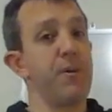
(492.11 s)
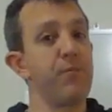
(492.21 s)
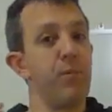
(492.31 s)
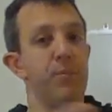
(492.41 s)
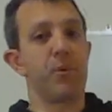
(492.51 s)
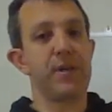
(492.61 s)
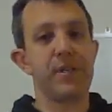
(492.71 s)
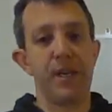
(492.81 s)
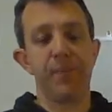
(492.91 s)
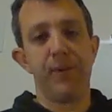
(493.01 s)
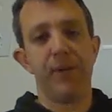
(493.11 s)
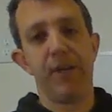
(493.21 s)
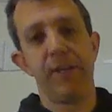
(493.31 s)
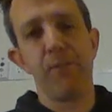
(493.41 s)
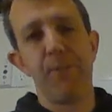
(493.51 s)
we have one more example,
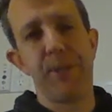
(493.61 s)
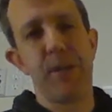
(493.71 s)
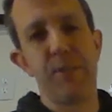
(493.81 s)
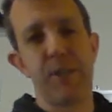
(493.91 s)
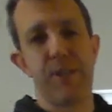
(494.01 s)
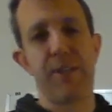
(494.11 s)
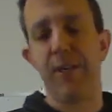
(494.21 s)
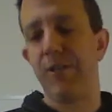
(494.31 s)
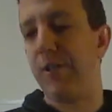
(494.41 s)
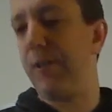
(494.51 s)
and then we'll be done with this section.